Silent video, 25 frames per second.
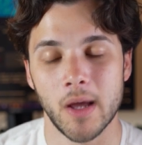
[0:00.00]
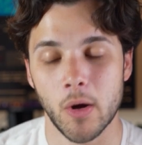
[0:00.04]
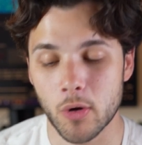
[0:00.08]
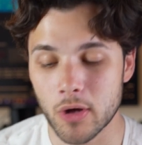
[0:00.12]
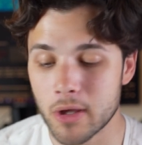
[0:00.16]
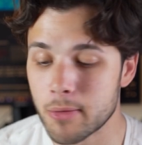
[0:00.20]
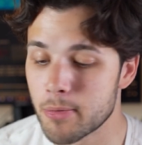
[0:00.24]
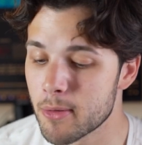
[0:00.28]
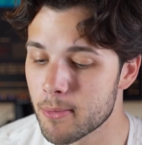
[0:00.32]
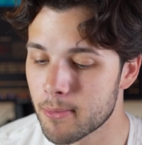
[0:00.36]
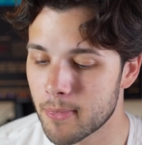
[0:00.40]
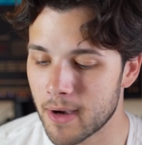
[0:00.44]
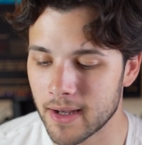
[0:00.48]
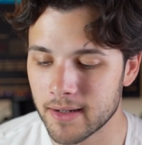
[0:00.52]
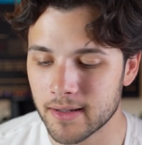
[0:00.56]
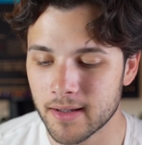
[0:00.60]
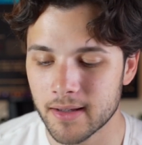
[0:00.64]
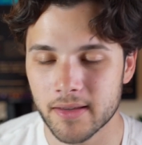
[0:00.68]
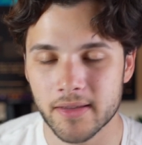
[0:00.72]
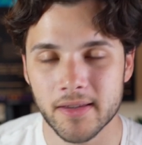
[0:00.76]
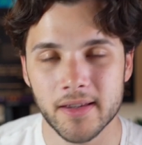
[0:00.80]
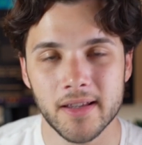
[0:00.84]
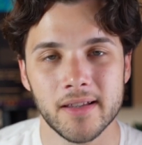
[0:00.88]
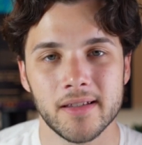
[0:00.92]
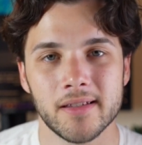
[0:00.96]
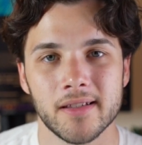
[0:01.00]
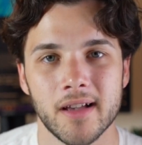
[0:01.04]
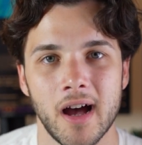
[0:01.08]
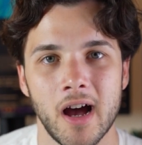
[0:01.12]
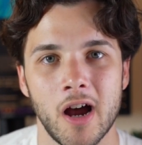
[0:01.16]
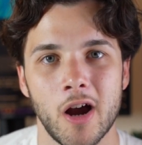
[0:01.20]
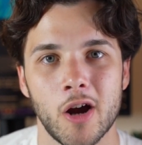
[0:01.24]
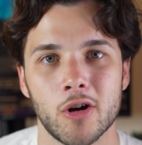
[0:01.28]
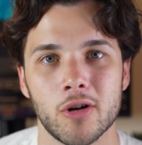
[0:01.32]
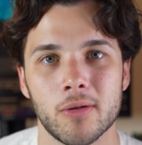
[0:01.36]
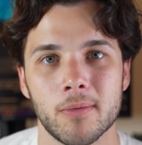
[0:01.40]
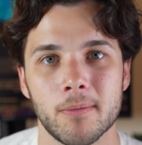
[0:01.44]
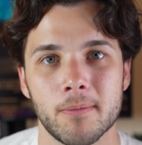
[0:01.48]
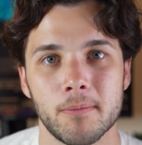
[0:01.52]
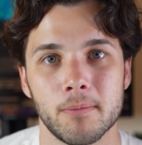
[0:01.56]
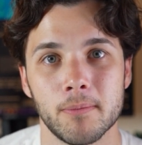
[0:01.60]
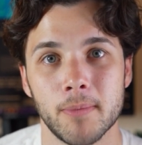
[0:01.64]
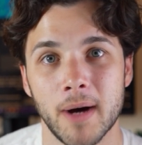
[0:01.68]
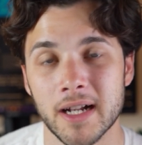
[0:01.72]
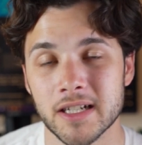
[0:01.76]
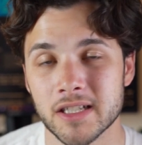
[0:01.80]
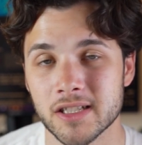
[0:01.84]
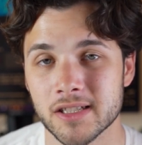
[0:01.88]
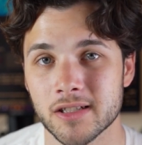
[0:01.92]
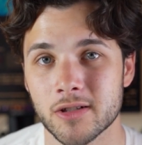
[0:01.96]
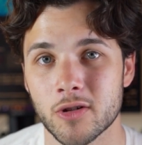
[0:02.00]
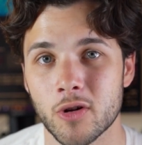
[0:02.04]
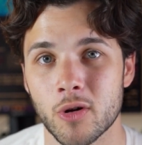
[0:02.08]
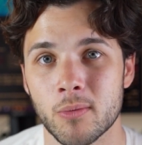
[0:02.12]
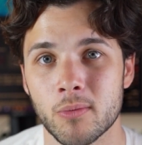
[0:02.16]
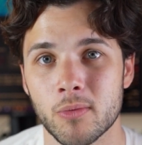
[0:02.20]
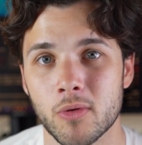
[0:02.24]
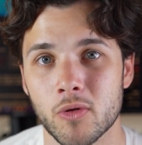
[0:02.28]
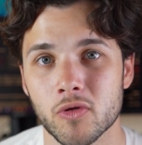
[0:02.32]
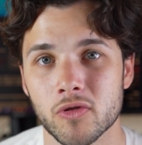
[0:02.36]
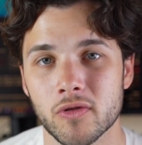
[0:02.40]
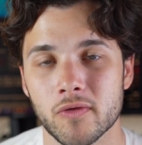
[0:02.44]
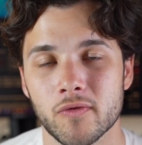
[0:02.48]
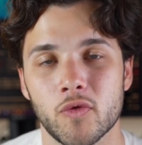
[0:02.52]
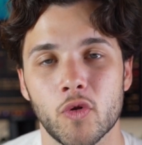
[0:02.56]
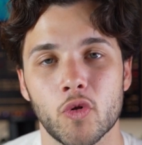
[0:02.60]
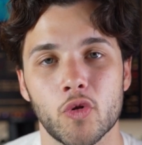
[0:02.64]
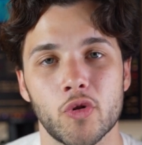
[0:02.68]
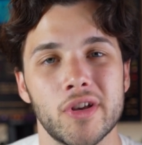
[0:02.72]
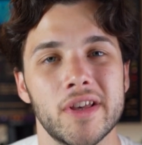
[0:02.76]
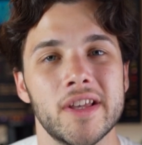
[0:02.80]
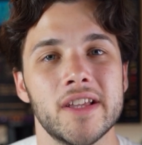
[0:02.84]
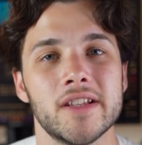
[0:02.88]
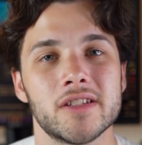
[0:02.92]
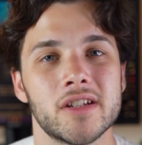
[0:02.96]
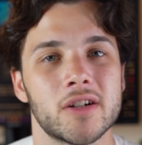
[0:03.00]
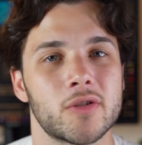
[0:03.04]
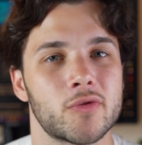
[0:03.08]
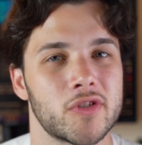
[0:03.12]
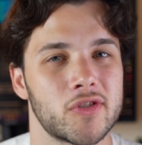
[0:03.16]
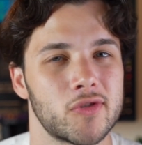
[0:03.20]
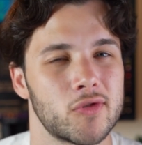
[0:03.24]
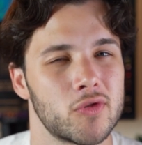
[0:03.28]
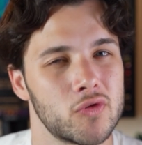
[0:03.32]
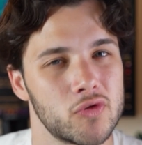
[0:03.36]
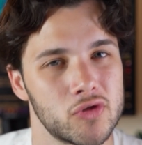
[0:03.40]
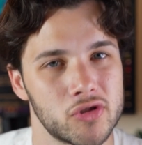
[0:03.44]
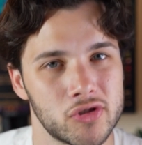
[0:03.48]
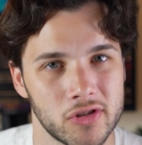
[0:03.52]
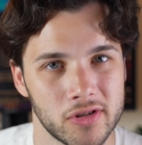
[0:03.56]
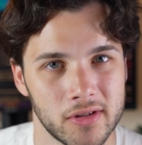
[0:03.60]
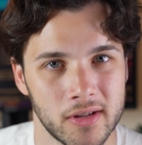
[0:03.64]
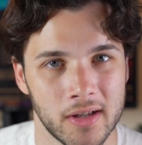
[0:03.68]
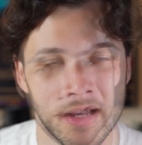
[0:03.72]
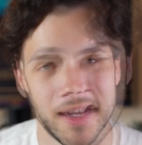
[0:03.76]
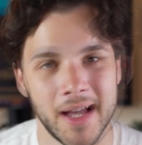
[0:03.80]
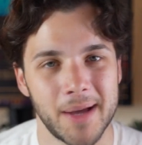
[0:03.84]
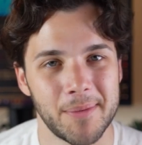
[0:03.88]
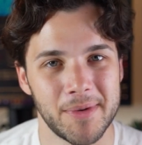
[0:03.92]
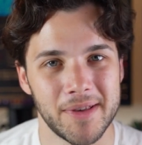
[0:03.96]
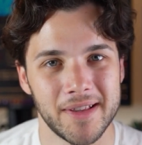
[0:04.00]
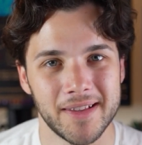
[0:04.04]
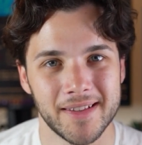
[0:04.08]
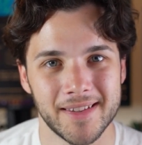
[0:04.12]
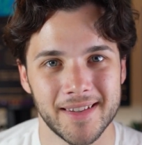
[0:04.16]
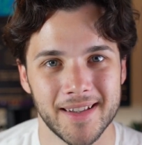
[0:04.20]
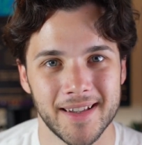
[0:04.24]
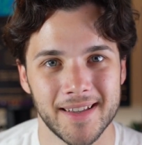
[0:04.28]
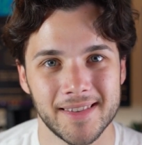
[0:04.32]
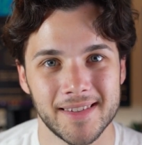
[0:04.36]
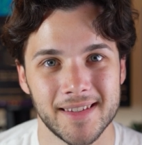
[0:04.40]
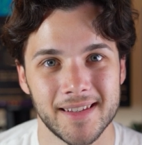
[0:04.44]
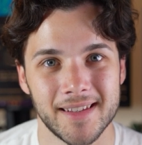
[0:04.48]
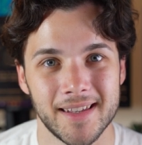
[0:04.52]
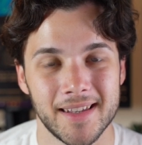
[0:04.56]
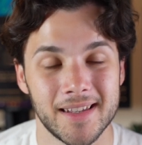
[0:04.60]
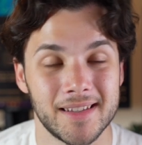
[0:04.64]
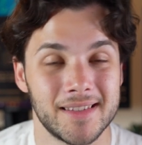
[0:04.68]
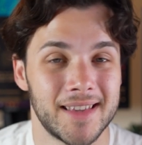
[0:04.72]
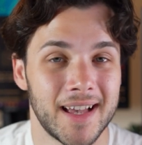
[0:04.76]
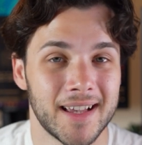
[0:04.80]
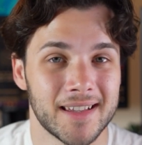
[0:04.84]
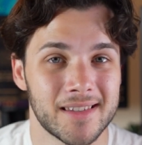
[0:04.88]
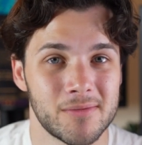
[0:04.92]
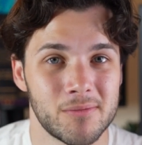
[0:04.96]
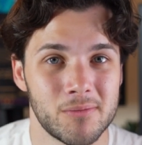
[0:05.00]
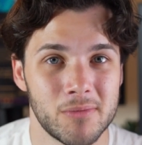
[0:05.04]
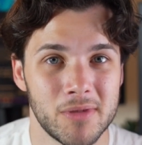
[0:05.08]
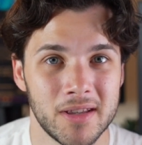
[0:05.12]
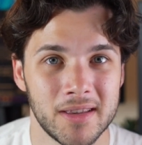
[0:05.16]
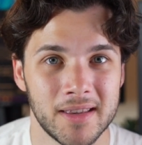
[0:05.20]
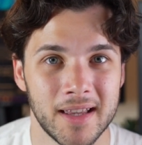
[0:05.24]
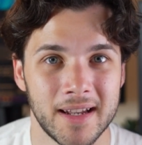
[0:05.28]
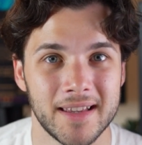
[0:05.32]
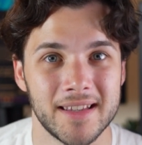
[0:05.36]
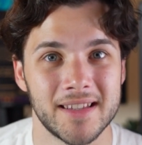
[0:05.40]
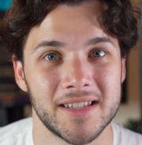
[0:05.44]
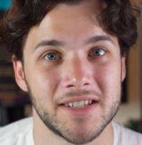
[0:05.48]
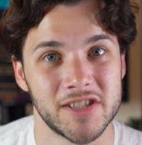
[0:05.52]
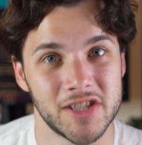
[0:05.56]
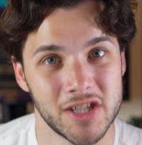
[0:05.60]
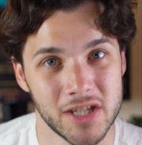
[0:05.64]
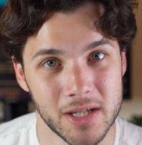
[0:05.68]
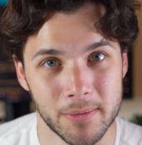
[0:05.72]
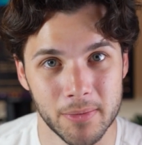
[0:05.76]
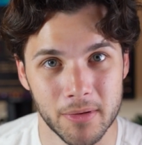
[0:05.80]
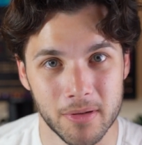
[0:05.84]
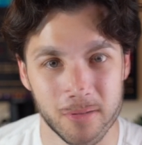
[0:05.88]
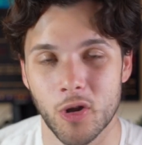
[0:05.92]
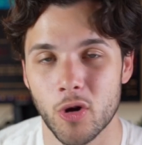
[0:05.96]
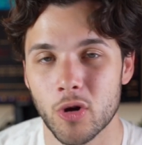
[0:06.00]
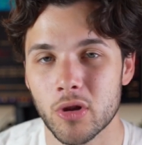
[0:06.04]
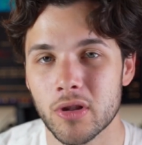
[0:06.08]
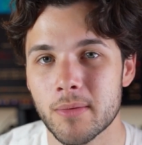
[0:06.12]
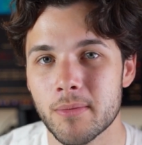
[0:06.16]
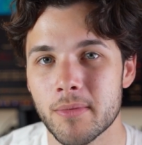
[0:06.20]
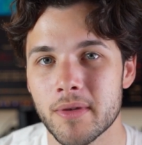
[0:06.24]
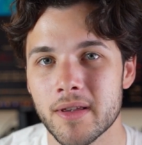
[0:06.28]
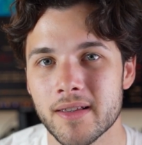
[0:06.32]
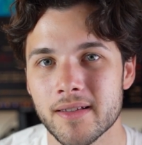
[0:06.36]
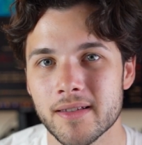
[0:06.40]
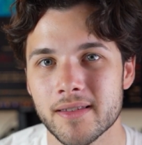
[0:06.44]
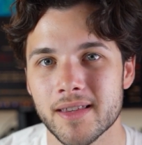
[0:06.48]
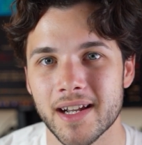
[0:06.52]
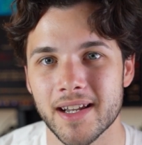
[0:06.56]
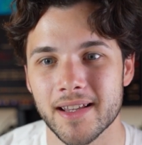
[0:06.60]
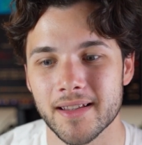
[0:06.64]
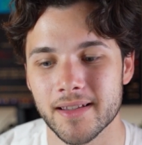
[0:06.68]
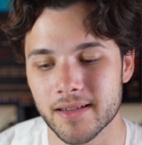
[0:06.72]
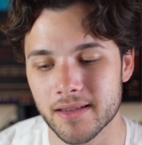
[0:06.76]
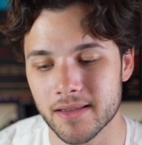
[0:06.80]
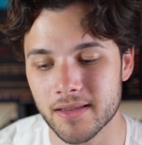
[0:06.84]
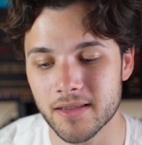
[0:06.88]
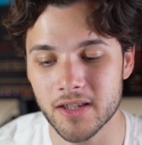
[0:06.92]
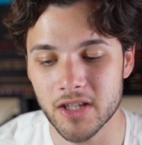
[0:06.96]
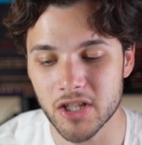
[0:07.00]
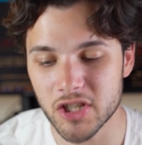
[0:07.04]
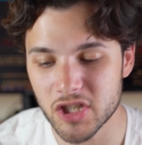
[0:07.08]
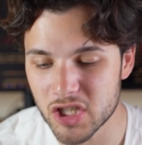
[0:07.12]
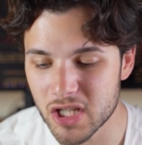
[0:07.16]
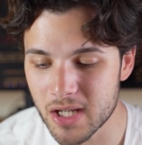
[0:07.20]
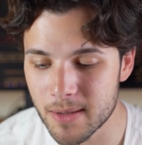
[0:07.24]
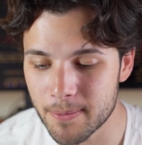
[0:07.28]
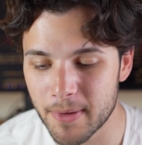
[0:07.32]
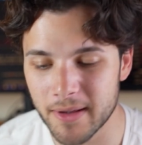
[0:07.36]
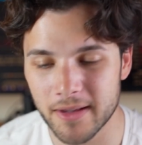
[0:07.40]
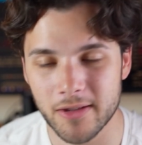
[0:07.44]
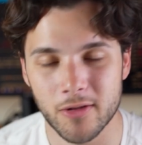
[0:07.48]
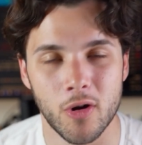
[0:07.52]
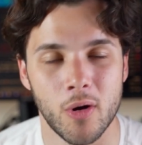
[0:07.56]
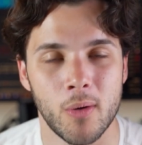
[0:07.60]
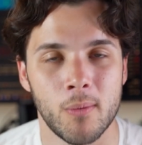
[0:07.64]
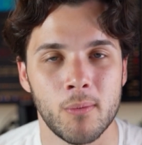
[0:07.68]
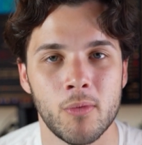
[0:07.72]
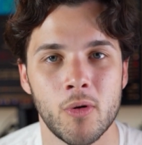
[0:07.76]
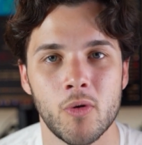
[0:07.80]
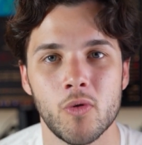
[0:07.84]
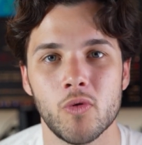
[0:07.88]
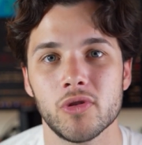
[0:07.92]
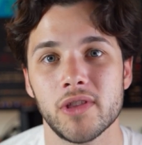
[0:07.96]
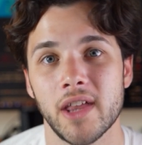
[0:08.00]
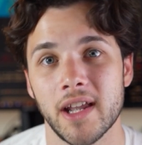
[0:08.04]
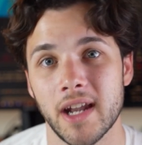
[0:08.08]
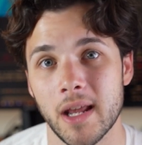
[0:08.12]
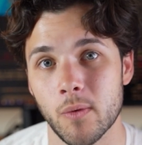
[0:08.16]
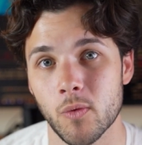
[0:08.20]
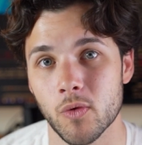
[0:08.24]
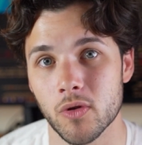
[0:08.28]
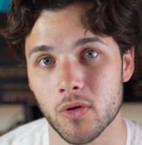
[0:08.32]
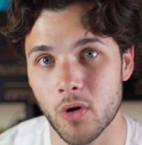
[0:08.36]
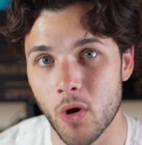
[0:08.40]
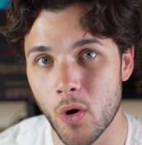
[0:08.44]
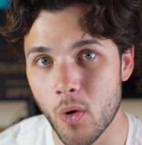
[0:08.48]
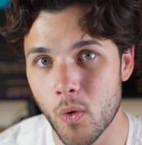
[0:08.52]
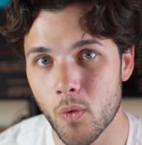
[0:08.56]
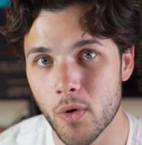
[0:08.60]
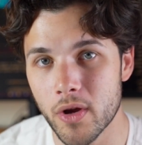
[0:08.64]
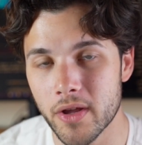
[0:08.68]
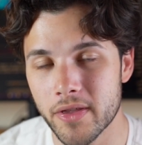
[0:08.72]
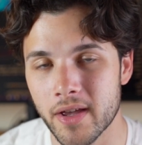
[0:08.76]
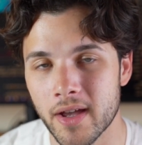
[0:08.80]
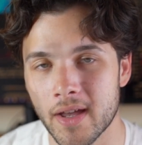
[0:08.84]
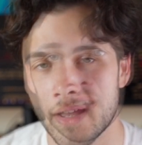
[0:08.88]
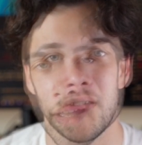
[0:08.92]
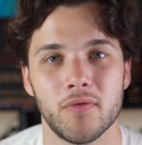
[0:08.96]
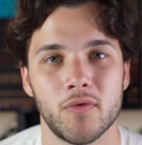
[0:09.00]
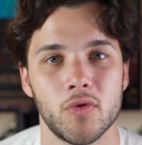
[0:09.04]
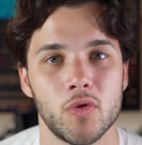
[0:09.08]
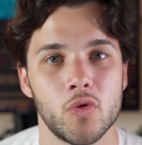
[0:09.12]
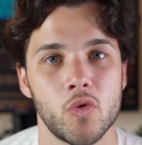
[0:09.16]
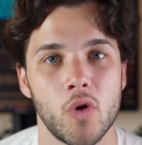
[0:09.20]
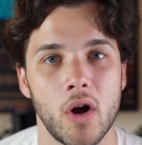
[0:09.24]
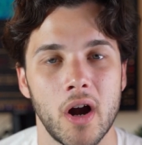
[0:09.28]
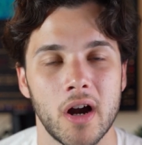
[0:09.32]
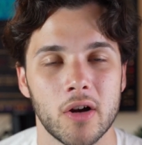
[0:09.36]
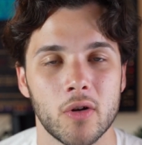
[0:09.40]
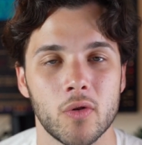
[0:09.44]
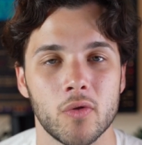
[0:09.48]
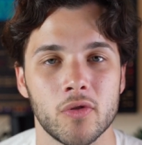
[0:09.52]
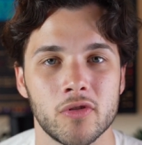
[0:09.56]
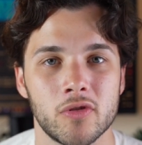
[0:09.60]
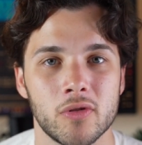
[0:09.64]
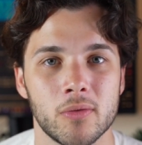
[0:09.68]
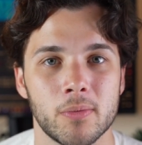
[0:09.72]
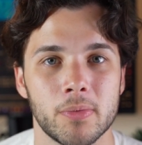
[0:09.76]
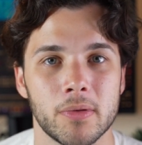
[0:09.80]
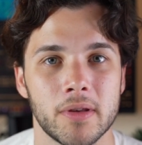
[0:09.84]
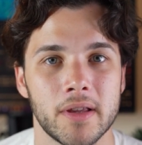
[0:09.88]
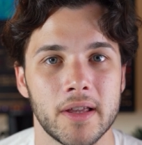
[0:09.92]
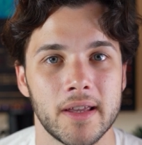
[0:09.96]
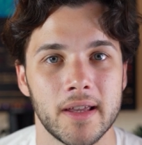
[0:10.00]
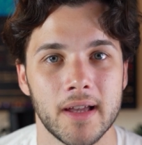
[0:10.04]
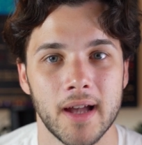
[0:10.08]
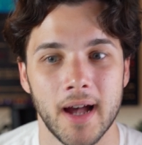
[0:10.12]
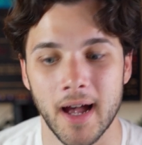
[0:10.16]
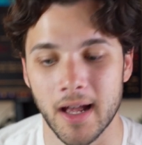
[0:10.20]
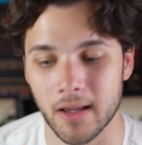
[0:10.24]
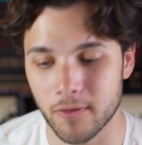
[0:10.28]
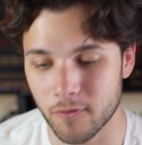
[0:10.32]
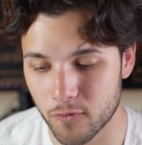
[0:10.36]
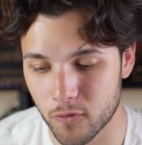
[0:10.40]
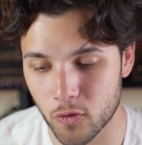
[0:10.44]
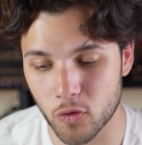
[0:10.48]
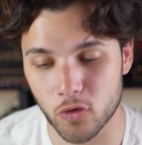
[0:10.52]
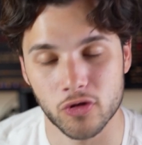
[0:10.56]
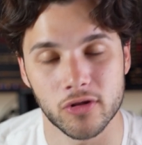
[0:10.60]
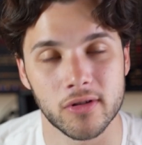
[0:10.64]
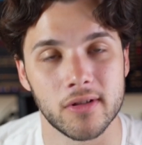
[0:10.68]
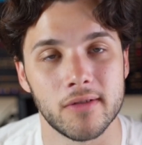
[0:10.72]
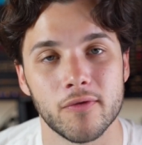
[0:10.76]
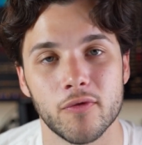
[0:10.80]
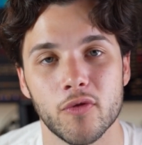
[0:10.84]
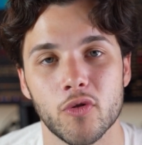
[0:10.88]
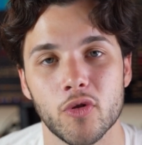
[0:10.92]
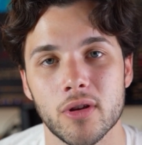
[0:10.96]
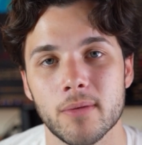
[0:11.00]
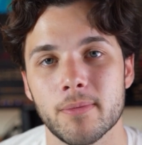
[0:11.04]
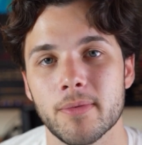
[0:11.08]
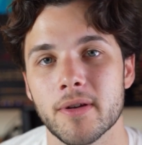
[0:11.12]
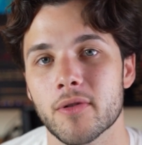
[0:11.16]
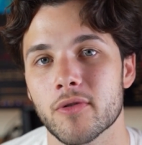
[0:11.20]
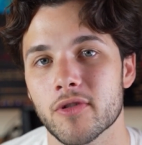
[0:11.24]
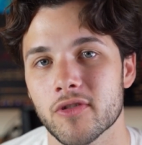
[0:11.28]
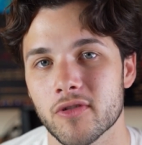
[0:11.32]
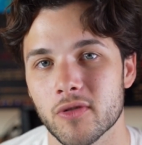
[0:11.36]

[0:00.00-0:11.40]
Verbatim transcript: now keep in mind these are budget combos for each resolution. That being said, it doesn't mean that it's cheap, it only means that it's the cheapest combo that I would go with if you are going to play at 1440p